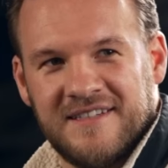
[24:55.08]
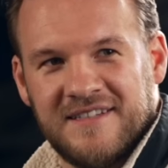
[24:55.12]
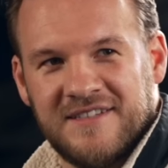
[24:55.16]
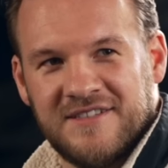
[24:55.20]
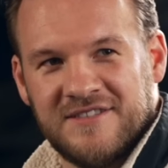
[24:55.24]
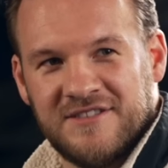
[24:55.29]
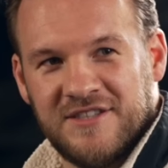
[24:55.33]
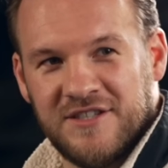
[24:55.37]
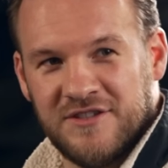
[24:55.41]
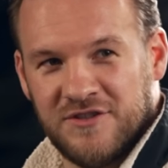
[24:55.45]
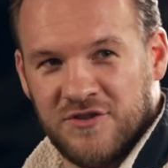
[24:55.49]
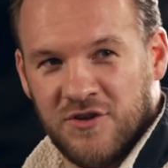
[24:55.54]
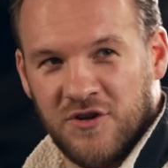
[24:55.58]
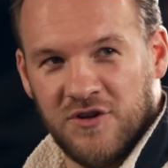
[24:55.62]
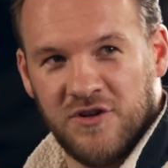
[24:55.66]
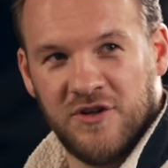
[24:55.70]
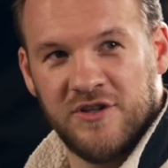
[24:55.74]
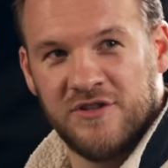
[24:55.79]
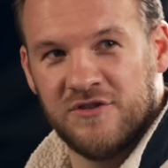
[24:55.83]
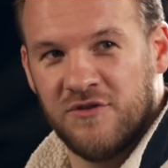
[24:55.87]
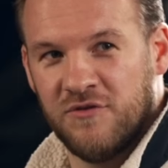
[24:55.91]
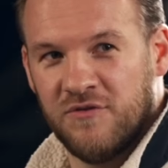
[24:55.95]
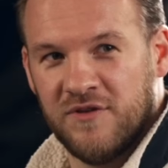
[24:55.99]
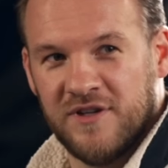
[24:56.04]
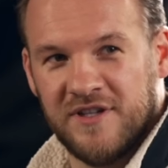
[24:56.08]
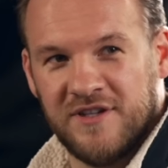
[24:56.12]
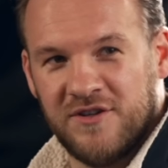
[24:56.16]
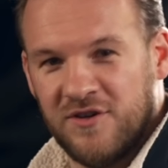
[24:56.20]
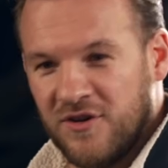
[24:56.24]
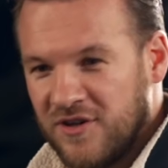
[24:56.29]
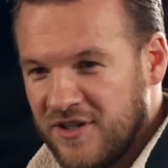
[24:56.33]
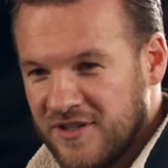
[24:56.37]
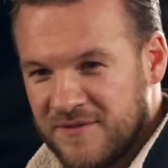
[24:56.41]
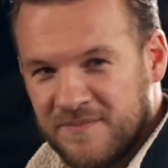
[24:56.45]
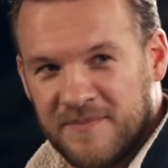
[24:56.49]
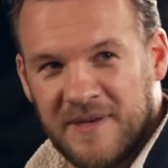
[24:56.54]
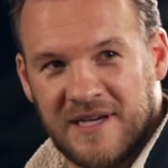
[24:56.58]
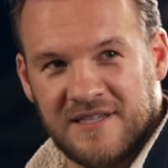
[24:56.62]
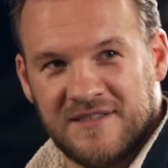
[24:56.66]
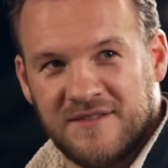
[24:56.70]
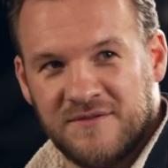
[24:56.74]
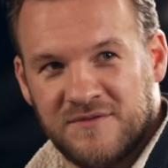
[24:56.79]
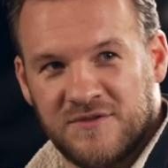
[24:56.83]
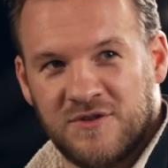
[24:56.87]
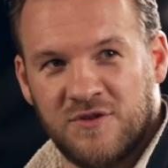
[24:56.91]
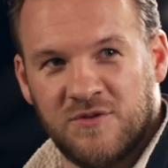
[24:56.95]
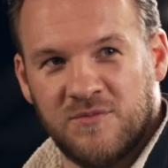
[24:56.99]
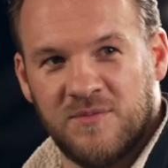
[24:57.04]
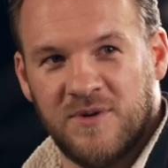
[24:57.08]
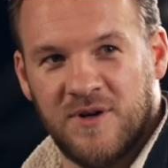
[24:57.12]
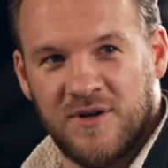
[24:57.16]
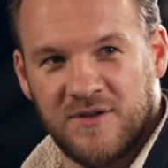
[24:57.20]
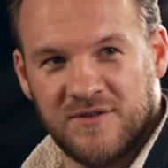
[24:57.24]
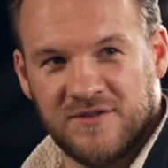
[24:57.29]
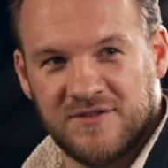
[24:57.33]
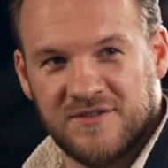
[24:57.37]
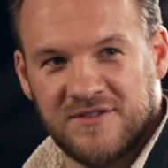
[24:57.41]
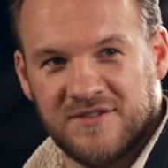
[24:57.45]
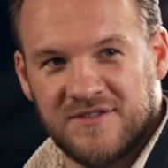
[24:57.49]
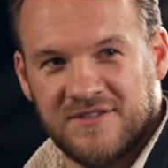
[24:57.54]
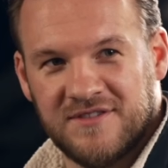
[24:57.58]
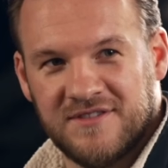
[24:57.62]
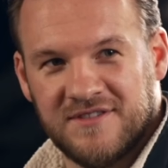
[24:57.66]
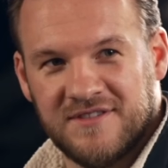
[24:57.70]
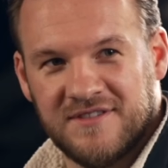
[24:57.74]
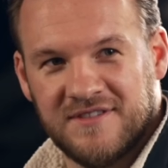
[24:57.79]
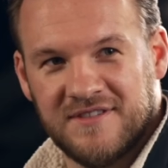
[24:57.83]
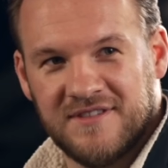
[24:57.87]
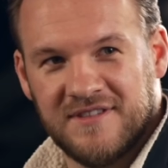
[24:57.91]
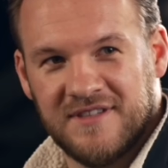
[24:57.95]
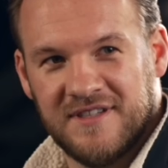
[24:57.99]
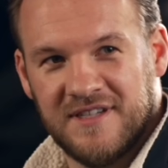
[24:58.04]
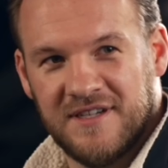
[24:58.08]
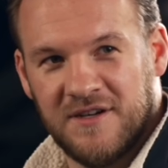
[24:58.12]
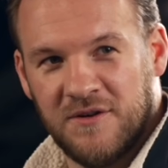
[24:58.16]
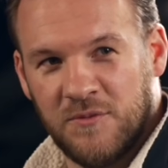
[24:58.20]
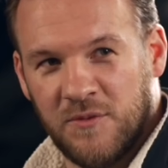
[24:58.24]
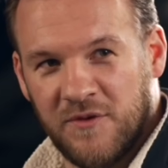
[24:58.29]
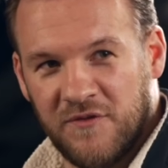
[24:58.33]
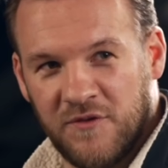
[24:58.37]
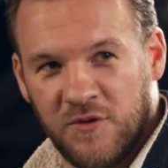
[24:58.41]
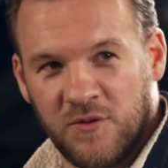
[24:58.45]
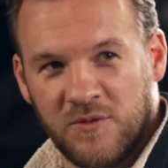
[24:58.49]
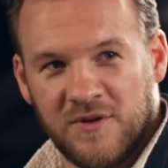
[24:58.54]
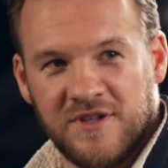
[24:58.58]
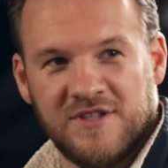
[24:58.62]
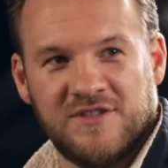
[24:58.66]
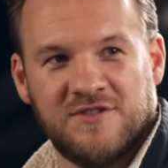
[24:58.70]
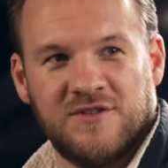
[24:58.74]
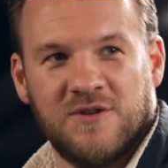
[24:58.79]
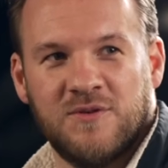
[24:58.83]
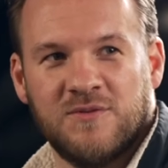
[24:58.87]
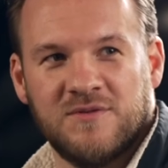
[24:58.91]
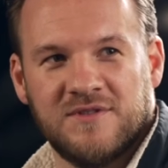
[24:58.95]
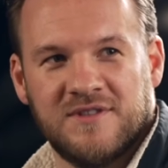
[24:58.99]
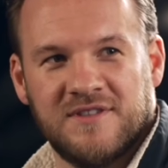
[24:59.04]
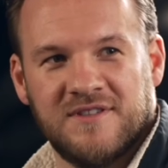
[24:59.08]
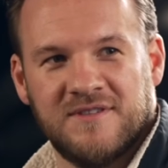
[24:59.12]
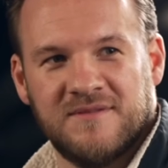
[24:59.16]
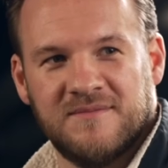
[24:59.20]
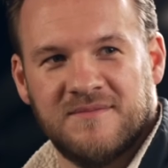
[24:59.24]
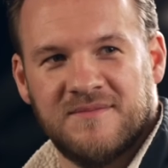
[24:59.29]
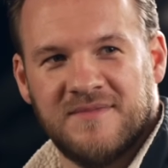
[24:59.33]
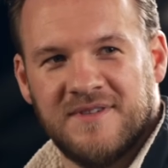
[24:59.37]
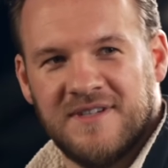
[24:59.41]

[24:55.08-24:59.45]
So he's already got this massive toolbox. with all these tools in them.